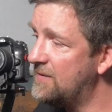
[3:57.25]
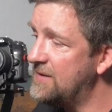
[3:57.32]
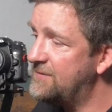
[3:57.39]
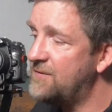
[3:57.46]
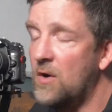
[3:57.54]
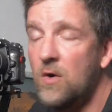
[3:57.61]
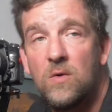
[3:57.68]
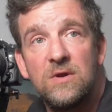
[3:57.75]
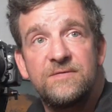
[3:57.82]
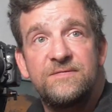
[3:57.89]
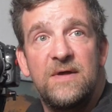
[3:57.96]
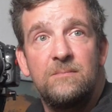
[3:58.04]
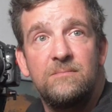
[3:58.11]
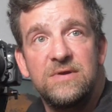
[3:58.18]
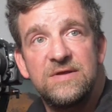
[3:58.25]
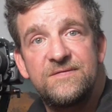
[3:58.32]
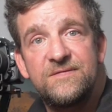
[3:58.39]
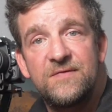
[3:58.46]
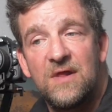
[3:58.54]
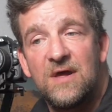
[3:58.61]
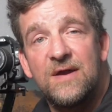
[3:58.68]
this whole assembly
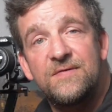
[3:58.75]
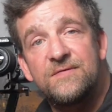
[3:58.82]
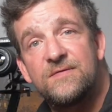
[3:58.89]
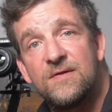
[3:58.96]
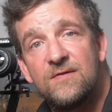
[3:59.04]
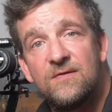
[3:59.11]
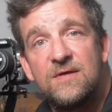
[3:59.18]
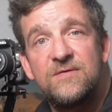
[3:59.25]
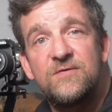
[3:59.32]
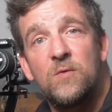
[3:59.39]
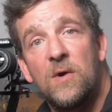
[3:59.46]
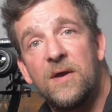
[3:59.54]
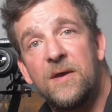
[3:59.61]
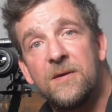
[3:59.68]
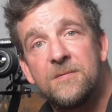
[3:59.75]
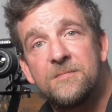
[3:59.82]
slides this way.